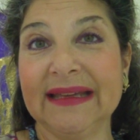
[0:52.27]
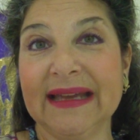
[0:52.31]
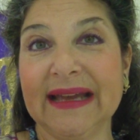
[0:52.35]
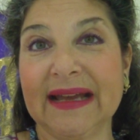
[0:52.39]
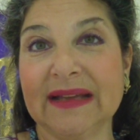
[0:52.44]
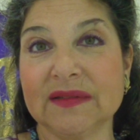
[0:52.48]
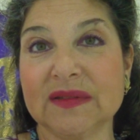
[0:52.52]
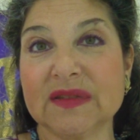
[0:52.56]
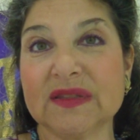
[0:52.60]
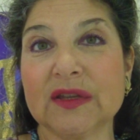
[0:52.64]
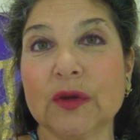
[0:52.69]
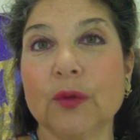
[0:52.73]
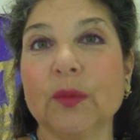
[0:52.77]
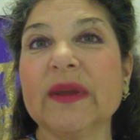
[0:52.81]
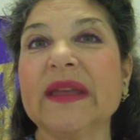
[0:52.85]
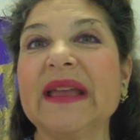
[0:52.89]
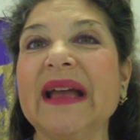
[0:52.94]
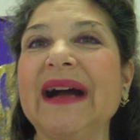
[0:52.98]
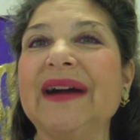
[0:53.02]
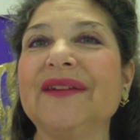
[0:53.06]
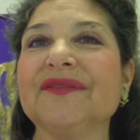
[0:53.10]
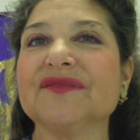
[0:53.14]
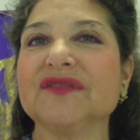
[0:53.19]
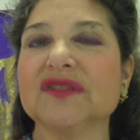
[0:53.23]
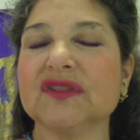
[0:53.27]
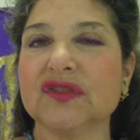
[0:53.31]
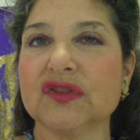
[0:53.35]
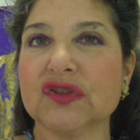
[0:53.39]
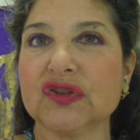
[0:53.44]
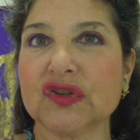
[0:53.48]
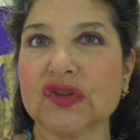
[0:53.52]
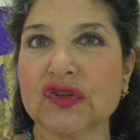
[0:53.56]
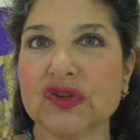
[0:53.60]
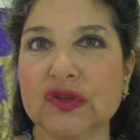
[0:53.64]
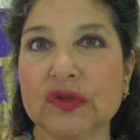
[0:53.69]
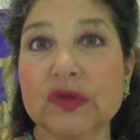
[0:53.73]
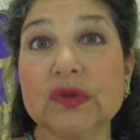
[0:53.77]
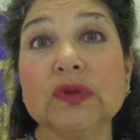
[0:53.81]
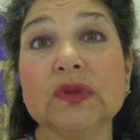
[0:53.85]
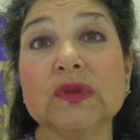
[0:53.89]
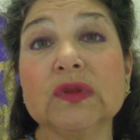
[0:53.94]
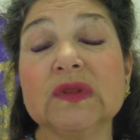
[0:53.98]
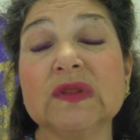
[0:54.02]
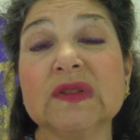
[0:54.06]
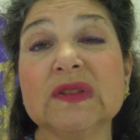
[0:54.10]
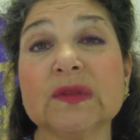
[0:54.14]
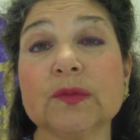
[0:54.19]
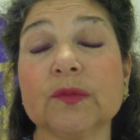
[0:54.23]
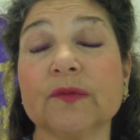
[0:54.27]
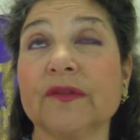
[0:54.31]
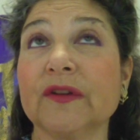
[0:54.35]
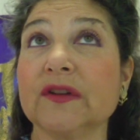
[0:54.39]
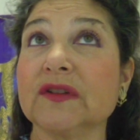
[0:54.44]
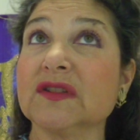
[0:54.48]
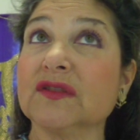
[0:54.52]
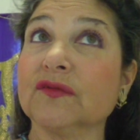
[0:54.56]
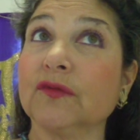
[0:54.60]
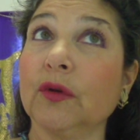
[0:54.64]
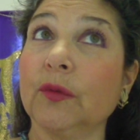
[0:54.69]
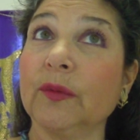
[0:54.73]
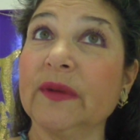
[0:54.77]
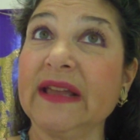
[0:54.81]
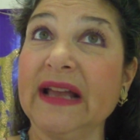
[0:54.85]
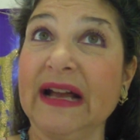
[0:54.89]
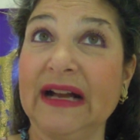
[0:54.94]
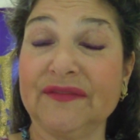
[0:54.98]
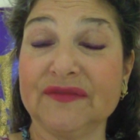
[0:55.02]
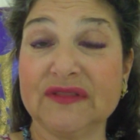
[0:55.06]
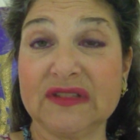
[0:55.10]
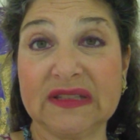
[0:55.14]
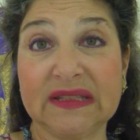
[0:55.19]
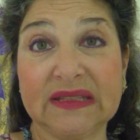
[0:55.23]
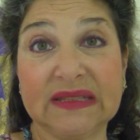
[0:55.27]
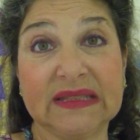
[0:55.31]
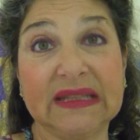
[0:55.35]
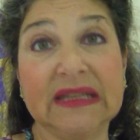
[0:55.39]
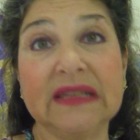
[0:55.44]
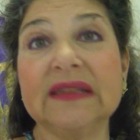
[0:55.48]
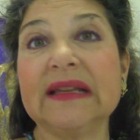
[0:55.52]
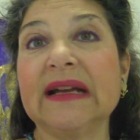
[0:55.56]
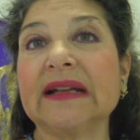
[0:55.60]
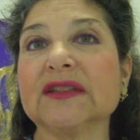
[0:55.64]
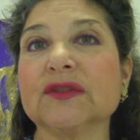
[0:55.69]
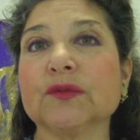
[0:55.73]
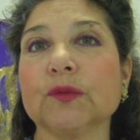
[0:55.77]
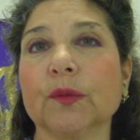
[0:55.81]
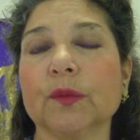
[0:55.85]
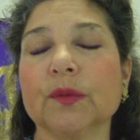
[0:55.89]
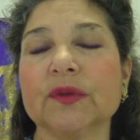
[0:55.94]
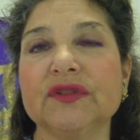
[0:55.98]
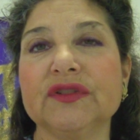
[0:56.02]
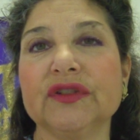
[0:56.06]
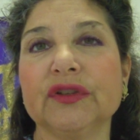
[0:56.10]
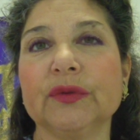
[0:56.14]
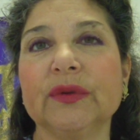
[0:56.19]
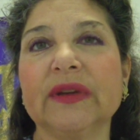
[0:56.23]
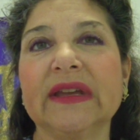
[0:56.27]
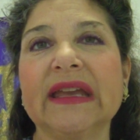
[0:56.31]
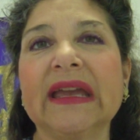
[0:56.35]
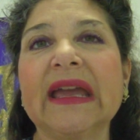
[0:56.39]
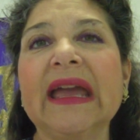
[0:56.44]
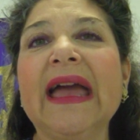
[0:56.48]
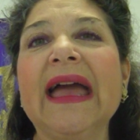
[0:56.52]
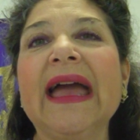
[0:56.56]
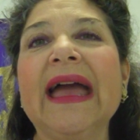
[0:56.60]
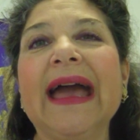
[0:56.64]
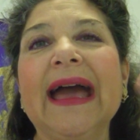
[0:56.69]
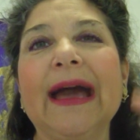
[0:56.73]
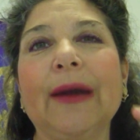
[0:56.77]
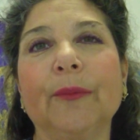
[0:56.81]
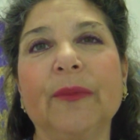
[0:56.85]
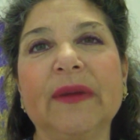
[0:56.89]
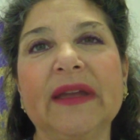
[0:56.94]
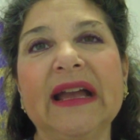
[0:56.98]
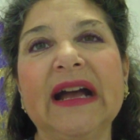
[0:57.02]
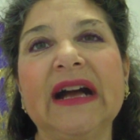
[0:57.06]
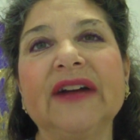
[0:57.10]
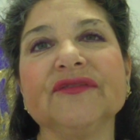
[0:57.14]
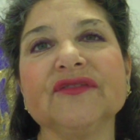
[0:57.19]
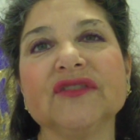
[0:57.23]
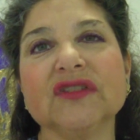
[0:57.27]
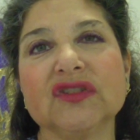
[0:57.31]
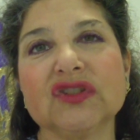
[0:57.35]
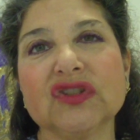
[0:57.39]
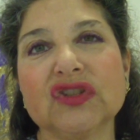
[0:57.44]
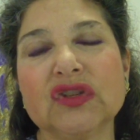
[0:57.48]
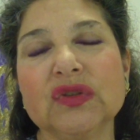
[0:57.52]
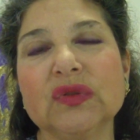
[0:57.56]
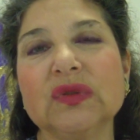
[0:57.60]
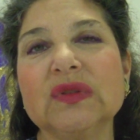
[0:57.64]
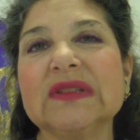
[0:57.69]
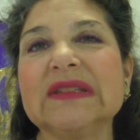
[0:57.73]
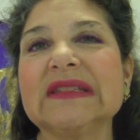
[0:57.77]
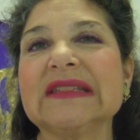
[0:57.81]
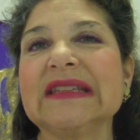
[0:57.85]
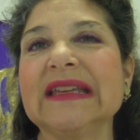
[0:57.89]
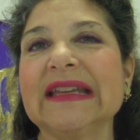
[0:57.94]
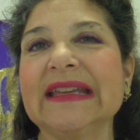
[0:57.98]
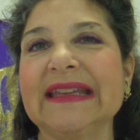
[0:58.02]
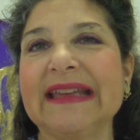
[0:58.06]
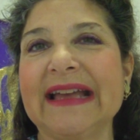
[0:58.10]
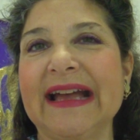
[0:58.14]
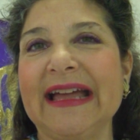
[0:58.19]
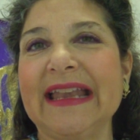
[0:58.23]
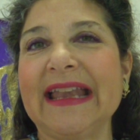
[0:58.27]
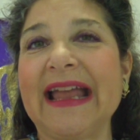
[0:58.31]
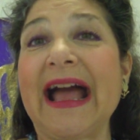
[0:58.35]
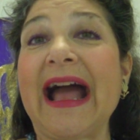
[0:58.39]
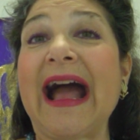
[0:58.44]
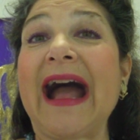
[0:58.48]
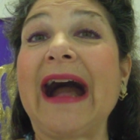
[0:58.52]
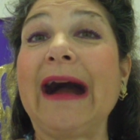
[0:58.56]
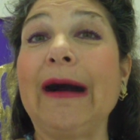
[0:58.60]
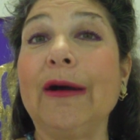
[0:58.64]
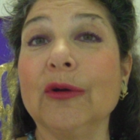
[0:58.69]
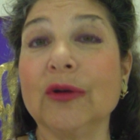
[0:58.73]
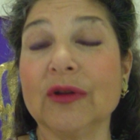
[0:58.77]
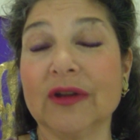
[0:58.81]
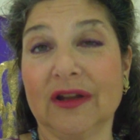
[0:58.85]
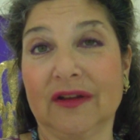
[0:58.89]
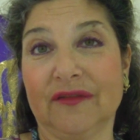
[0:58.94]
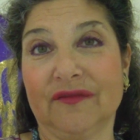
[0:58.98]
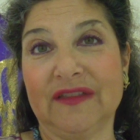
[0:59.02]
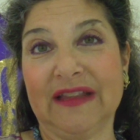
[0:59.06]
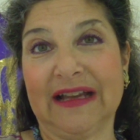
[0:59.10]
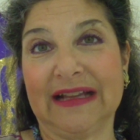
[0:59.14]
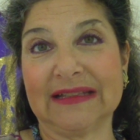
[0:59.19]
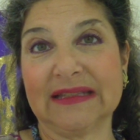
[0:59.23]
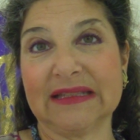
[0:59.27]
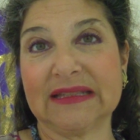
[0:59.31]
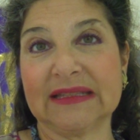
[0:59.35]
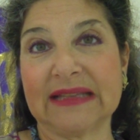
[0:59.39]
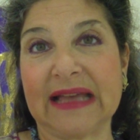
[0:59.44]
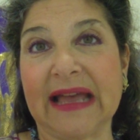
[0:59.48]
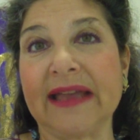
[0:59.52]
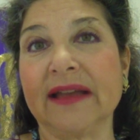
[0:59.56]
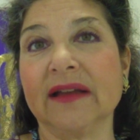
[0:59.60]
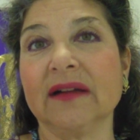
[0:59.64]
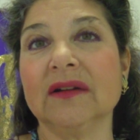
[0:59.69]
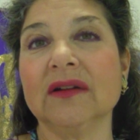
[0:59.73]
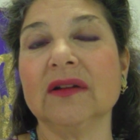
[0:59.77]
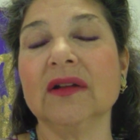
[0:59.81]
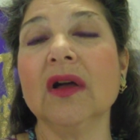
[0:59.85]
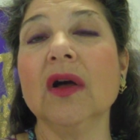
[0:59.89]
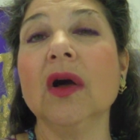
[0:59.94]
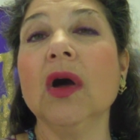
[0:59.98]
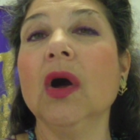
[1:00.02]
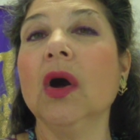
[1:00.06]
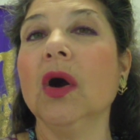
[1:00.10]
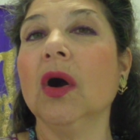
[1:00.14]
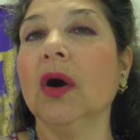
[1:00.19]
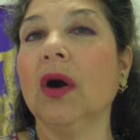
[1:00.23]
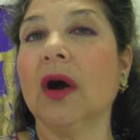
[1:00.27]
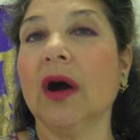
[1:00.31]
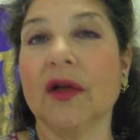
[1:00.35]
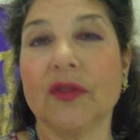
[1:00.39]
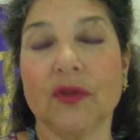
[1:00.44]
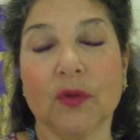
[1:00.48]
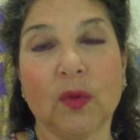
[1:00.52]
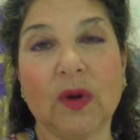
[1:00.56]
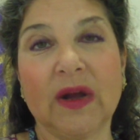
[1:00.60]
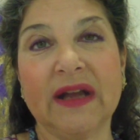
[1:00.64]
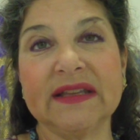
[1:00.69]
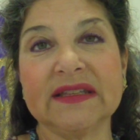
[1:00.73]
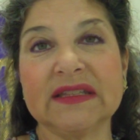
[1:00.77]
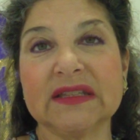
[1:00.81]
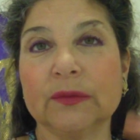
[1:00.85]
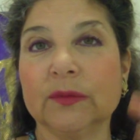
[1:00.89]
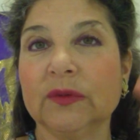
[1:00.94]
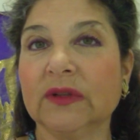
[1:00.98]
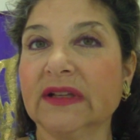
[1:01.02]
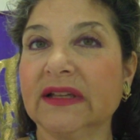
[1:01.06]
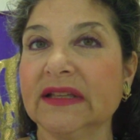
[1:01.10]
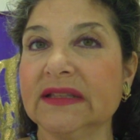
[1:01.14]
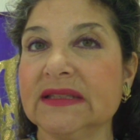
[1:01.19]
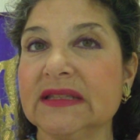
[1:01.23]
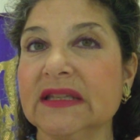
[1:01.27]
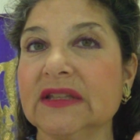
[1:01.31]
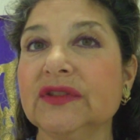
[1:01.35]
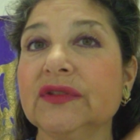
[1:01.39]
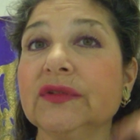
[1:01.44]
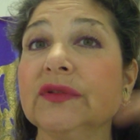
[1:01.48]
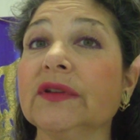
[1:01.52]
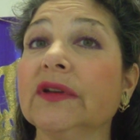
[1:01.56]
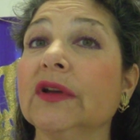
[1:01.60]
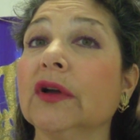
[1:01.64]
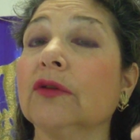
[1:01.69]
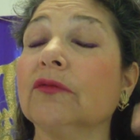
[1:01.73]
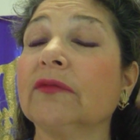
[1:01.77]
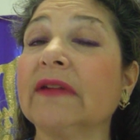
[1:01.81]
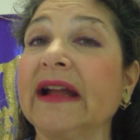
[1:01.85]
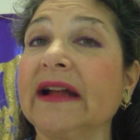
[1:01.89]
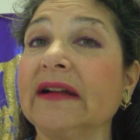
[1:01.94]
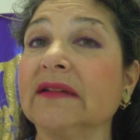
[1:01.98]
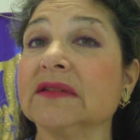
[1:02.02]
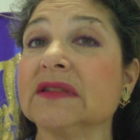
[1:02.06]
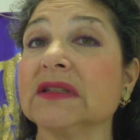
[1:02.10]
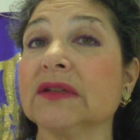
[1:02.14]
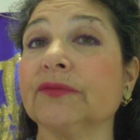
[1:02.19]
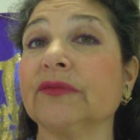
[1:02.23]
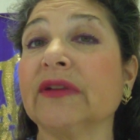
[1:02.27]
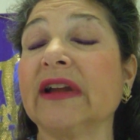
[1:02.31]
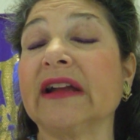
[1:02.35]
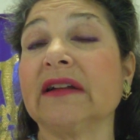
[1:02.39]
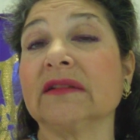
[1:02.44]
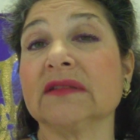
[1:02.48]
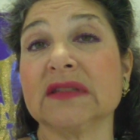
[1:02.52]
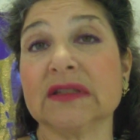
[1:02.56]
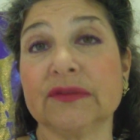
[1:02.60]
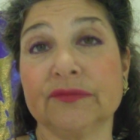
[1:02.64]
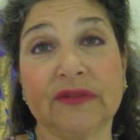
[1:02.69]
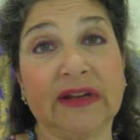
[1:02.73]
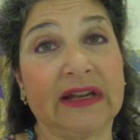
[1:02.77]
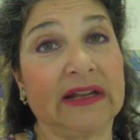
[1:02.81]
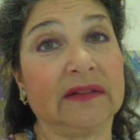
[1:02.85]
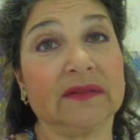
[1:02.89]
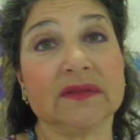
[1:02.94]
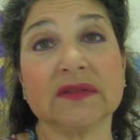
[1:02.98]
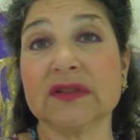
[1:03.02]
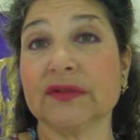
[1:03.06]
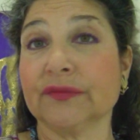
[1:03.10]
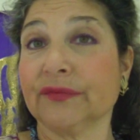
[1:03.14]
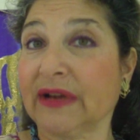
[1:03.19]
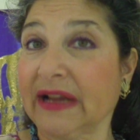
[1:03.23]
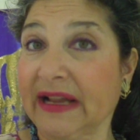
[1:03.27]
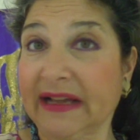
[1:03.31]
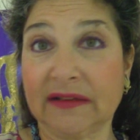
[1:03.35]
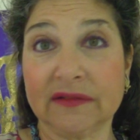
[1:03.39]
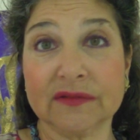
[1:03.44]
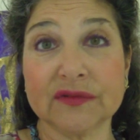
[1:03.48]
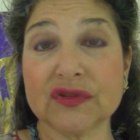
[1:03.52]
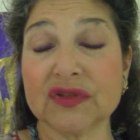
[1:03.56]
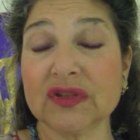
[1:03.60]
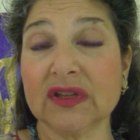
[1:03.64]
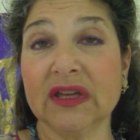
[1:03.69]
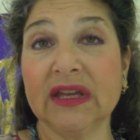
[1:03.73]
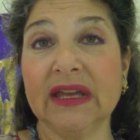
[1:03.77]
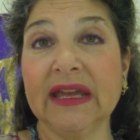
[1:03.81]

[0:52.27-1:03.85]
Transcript: And so we have to choose, first of all, we have to see that's what we're doing, and we have to choose to get out of that cycle. Otherwise, it will continue to go round and round and round and round.